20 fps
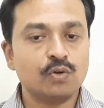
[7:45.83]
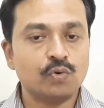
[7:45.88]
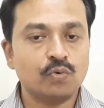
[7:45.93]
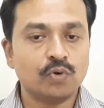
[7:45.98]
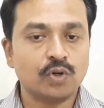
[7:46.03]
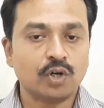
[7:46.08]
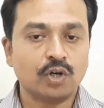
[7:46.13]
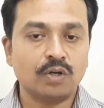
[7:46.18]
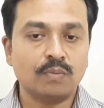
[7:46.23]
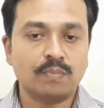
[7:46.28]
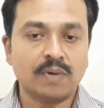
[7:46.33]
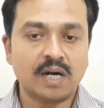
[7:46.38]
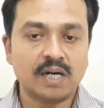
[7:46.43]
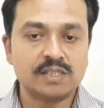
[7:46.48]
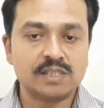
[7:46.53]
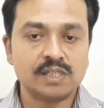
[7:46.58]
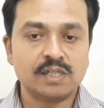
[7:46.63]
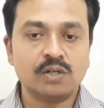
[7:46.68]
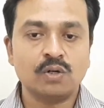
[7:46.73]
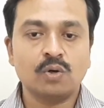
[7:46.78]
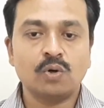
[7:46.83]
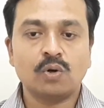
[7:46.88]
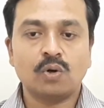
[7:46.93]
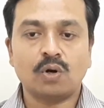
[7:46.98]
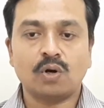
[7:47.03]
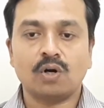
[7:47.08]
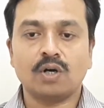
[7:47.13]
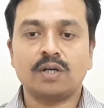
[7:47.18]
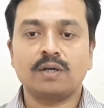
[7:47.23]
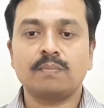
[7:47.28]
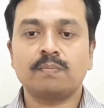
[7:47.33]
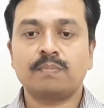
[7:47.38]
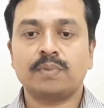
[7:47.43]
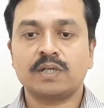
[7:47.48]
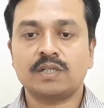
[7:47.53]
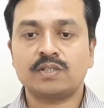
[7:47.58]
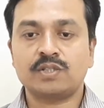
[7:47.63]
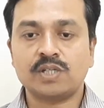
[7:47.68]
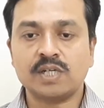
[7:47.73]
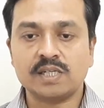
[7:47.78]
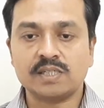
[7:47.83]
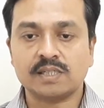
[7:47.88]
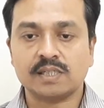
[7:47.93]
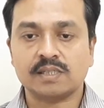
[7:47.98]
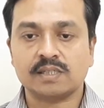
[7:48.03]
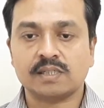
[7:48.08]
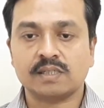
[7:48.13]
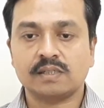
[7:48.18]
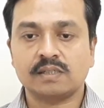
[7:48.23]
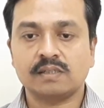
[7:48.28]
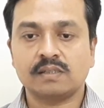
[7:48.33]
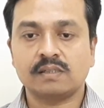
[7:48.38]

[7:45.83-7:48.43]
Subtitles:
overall margin on purchases.